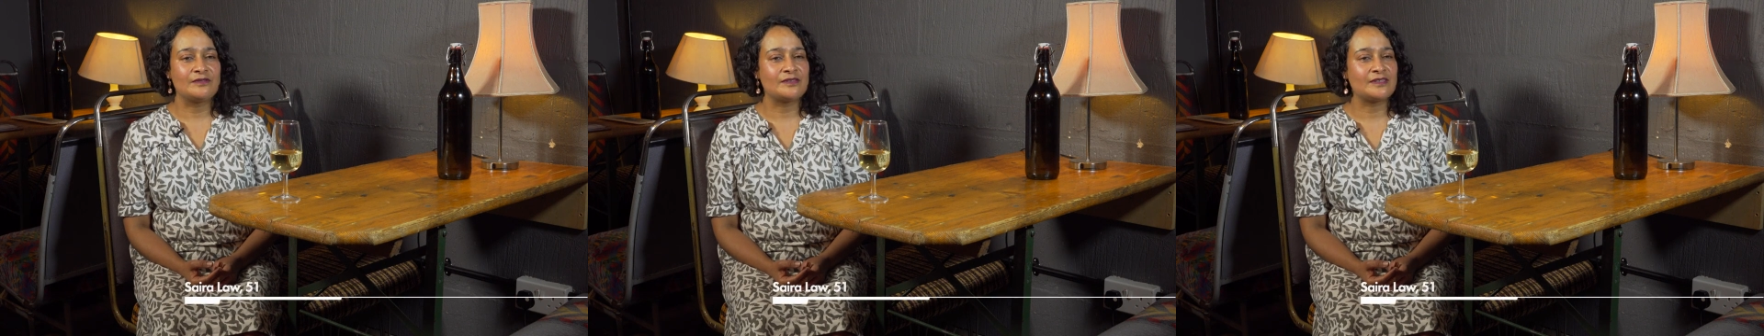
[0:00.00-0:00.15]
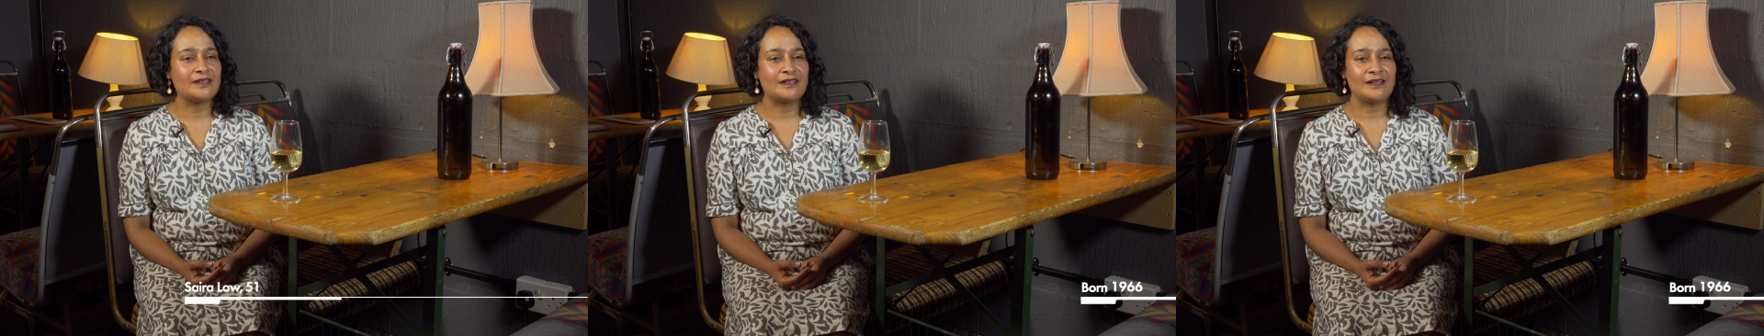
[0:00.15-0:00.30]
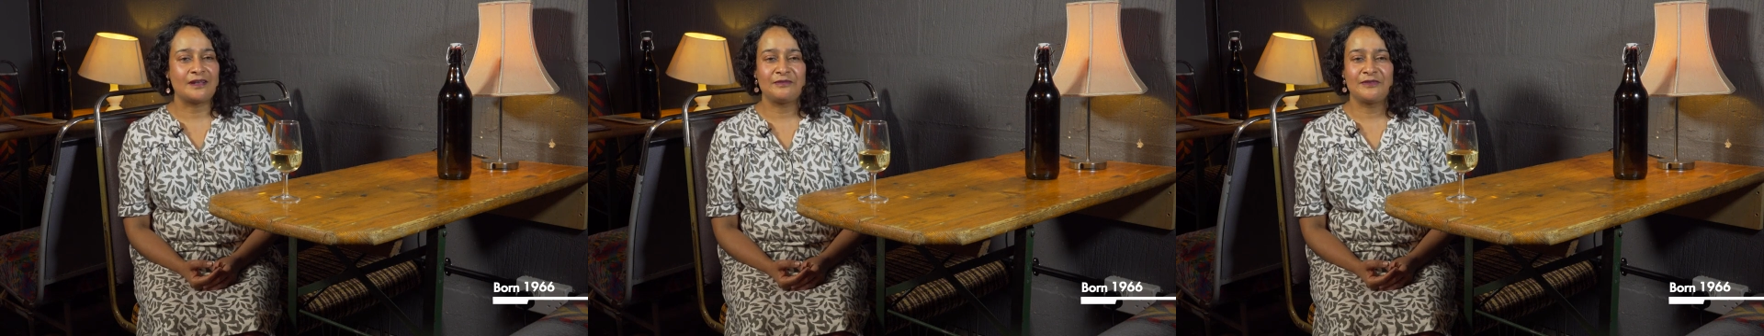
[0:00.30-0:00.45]

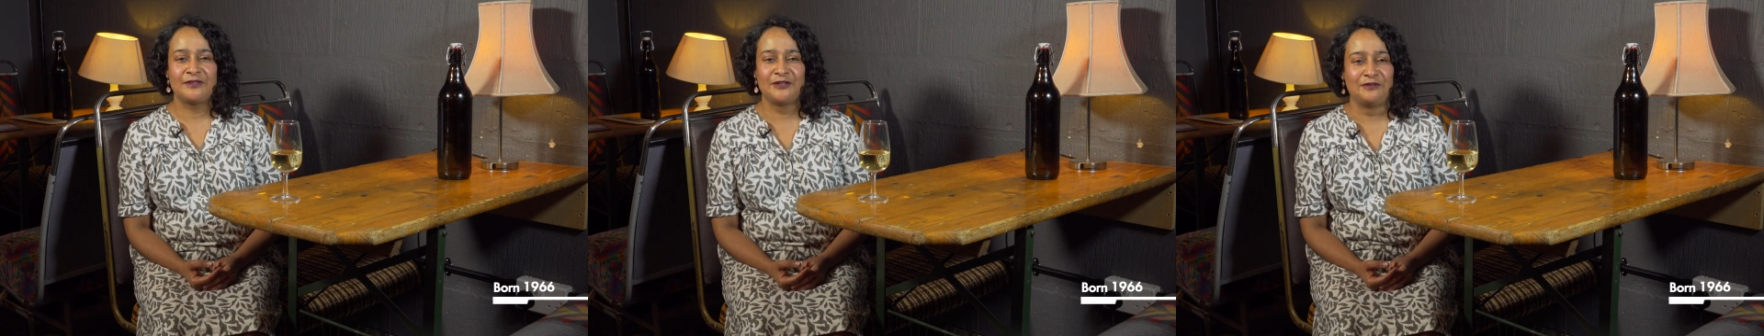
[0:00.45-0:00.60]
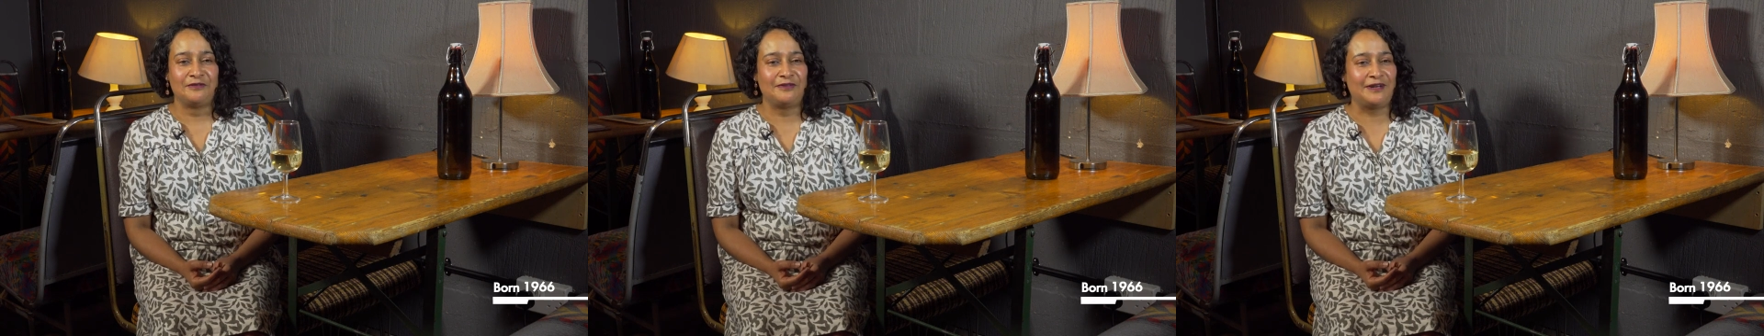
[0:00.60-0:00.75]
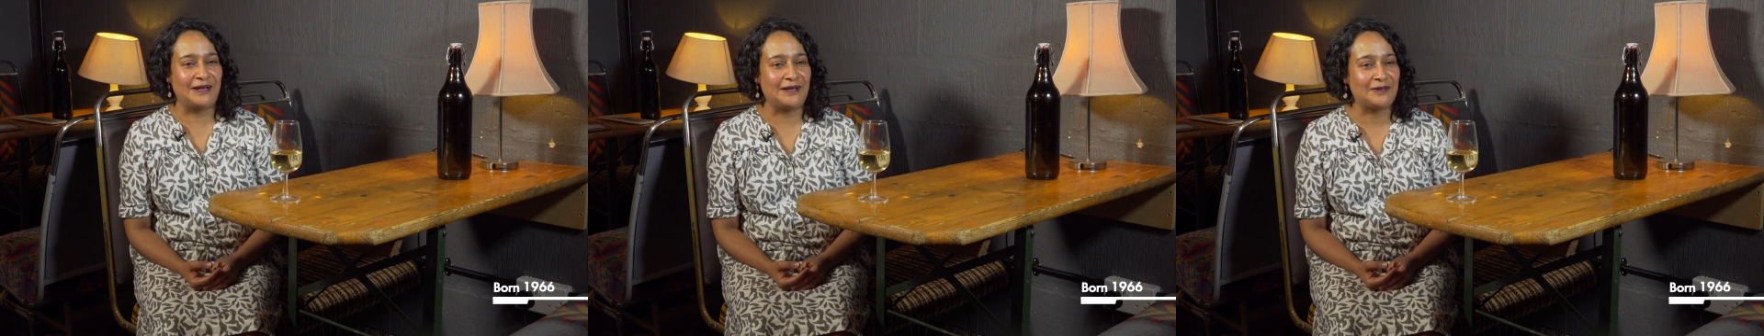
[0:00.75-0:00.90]

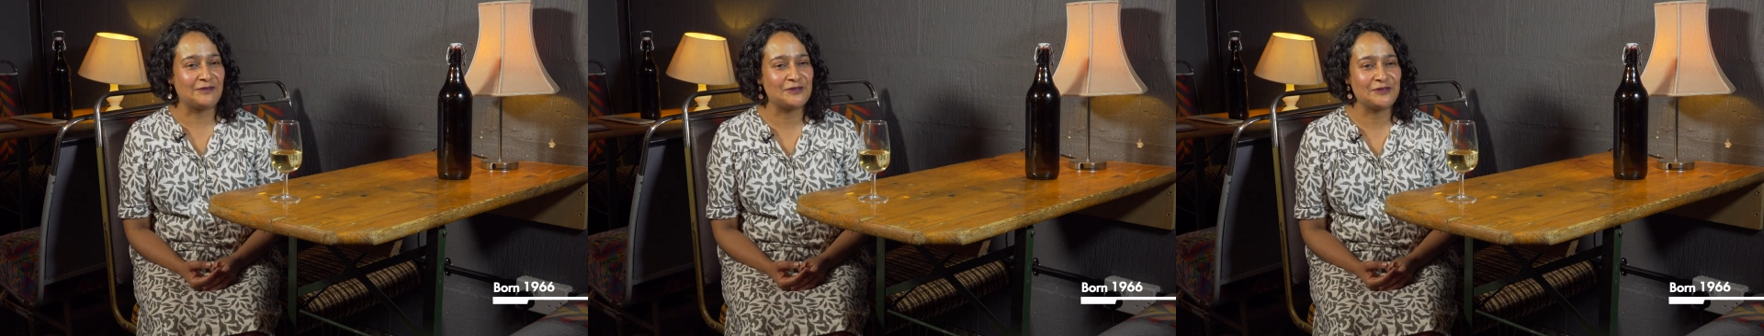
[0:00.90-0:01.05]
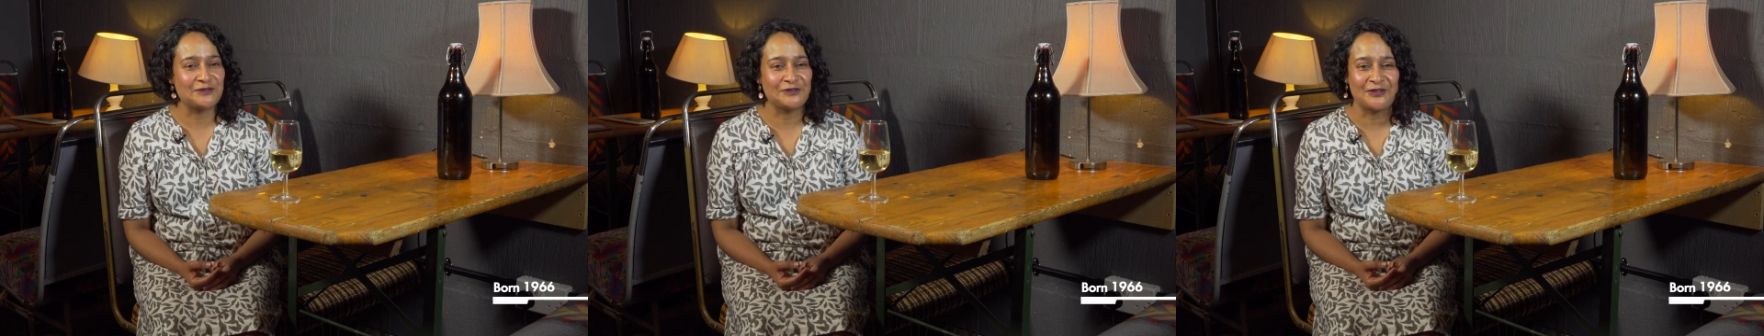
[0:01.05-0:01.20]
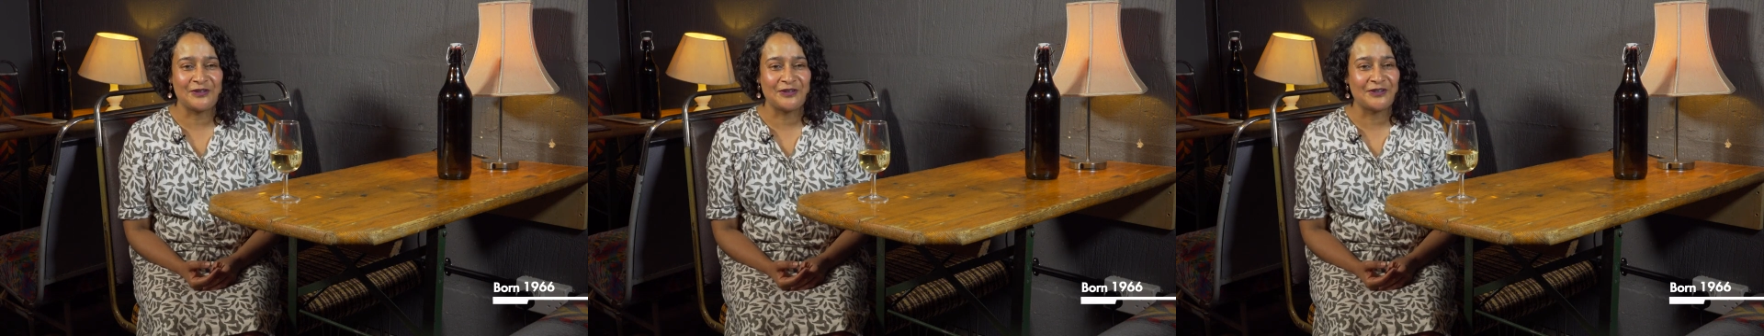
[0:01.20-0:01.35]
slept around
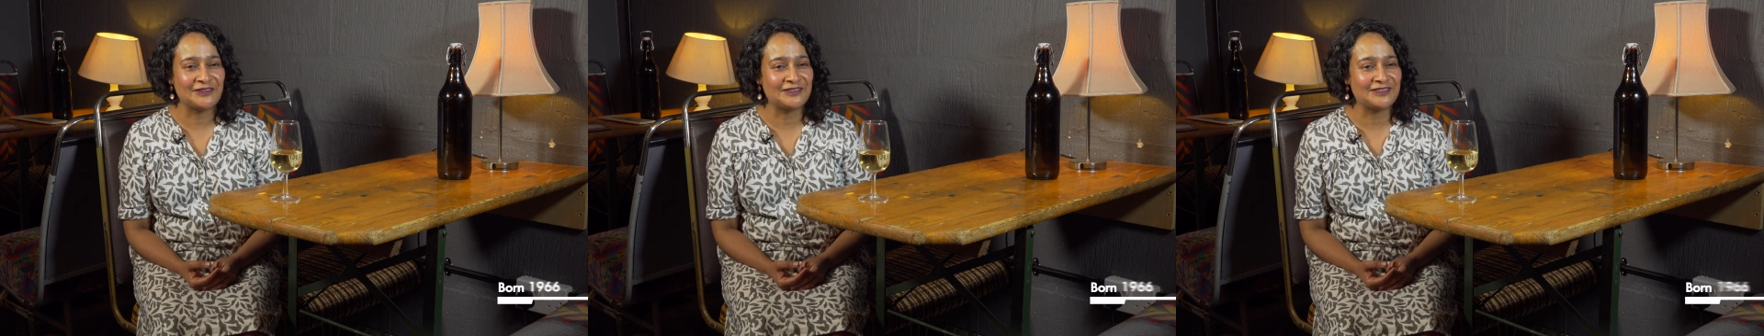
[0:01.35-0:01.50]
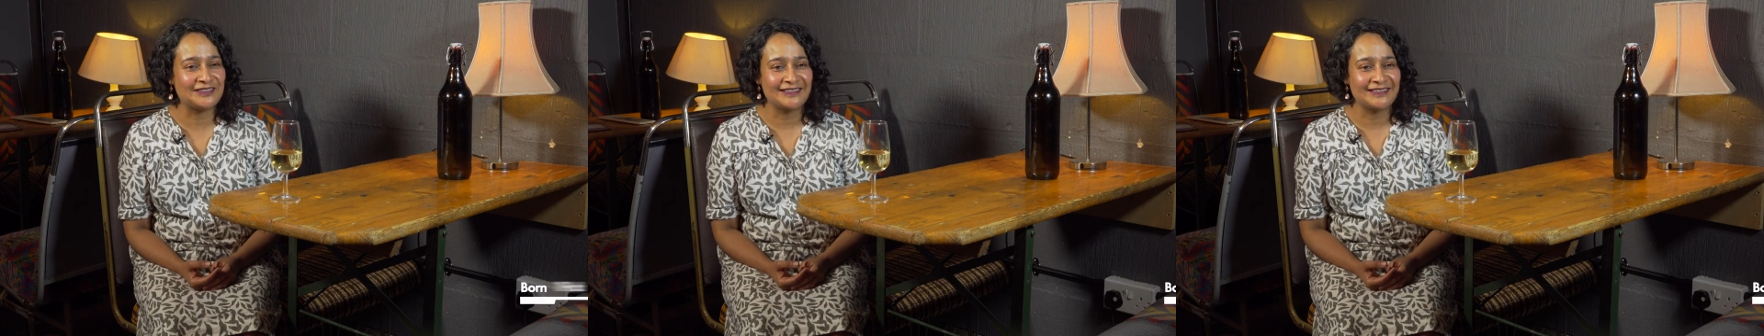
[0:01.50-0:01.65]
or not.